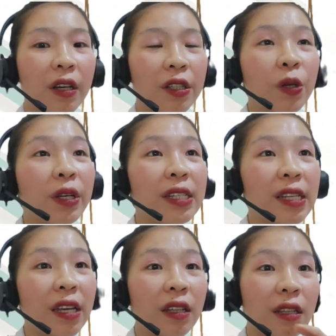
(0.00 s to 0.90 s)
You can
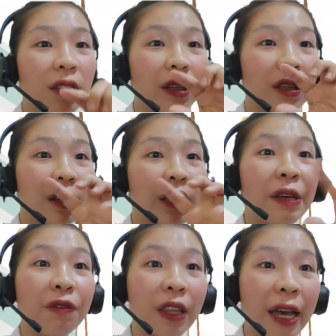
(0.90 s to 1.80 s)
see it in the
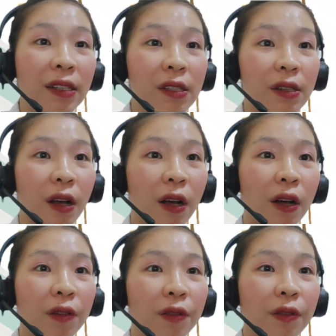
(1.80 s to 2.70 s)
leaflets
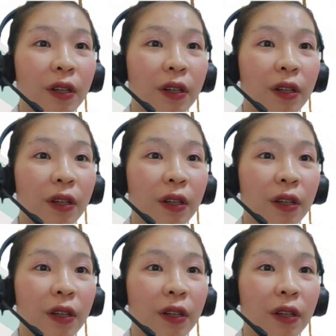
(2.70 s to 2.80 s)
of